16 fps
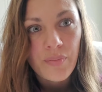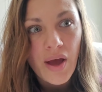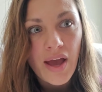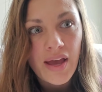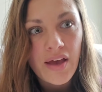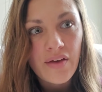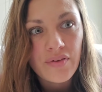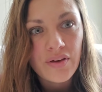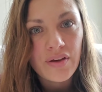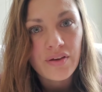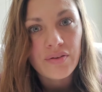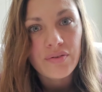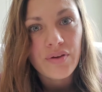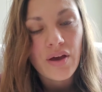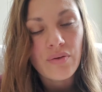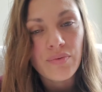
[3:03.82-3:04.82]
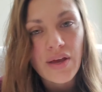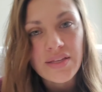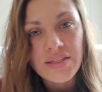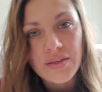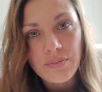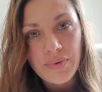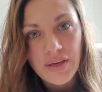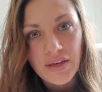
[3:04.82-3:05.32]
have a
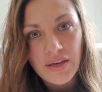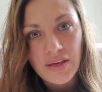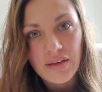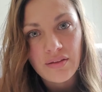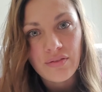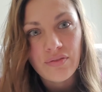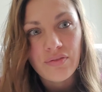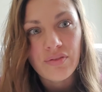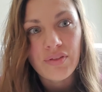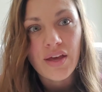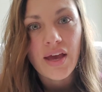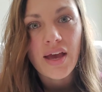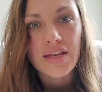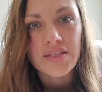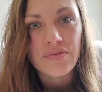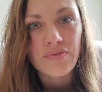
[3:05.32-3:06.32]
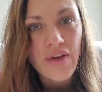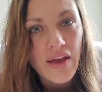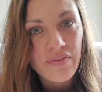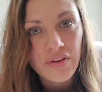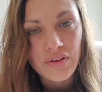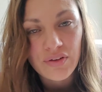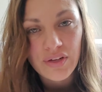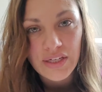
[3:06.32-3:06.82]
recipe that has 5
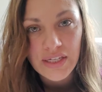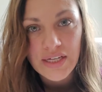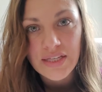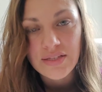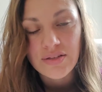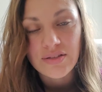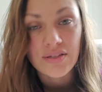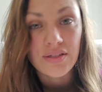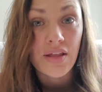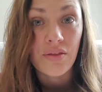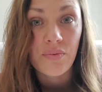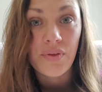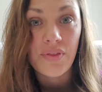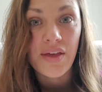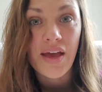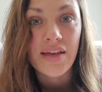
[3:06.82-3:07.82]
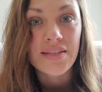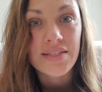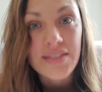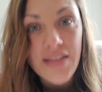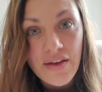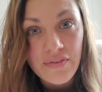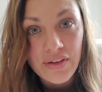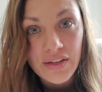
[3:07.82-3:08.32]
ingredients. There's another one that has
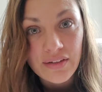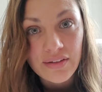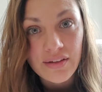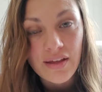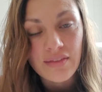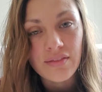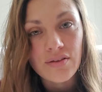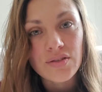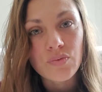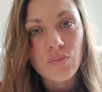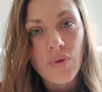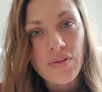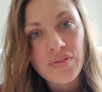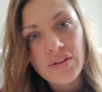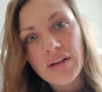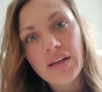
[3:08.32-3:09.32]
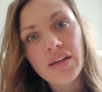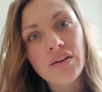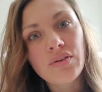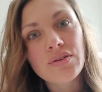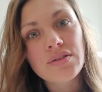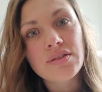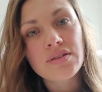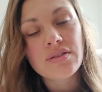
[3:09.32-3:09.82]
7, and there's one that I
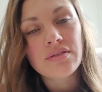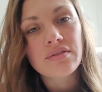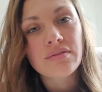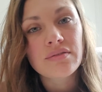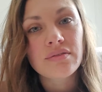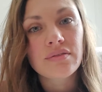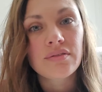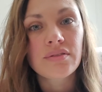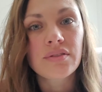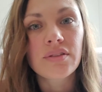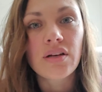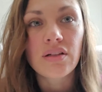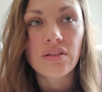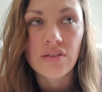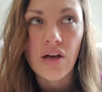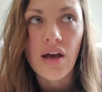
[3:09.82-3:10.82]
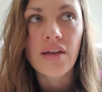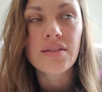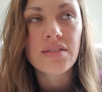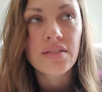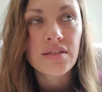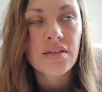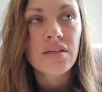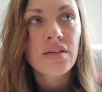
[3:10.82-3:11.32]
use a lot,
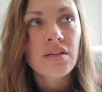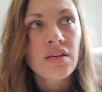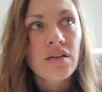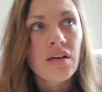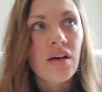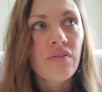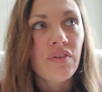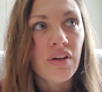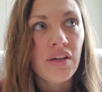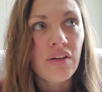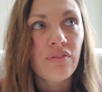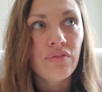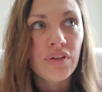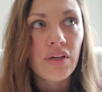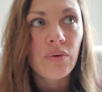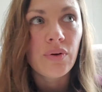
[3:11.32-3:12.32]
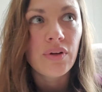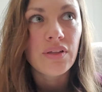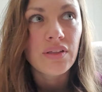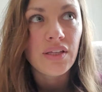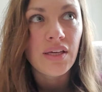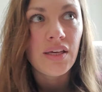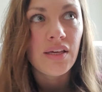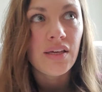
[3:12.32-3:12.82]
very
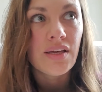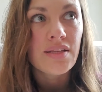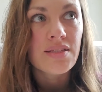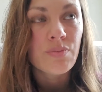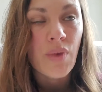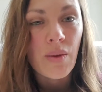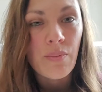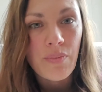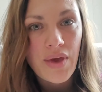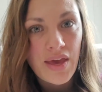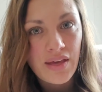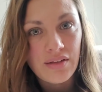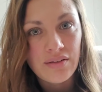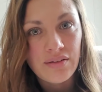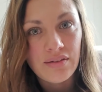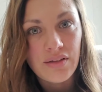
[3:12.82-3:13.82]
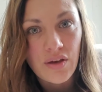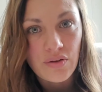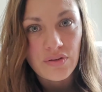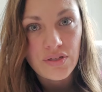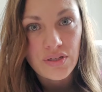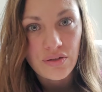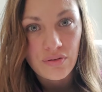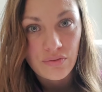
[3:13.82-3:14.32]
frequently. It's my main
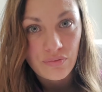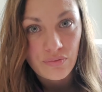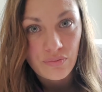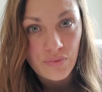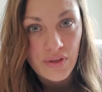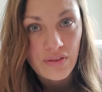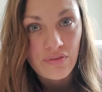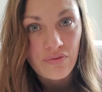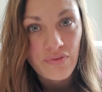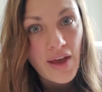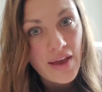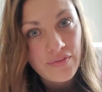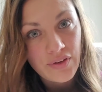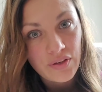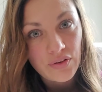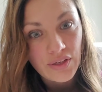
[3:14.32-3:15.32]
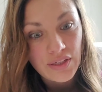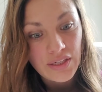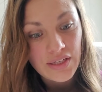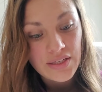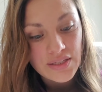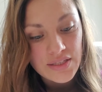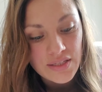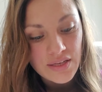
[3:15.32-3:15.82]
go-to with 5
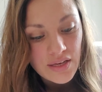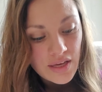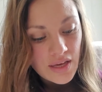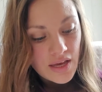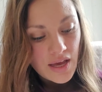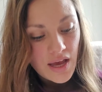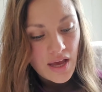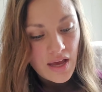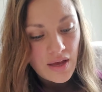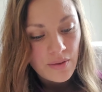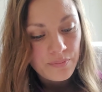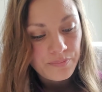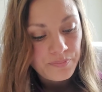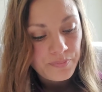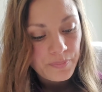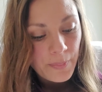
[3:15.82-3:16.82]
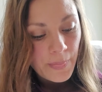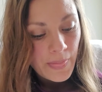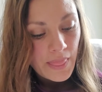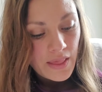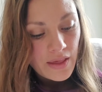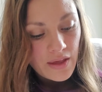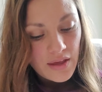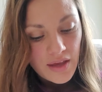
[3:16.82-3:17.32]
ingredients.
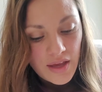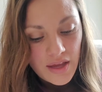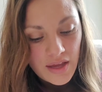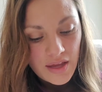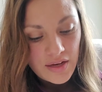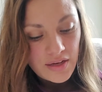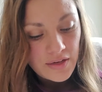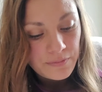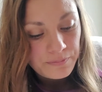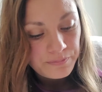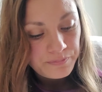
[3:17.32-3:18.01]
And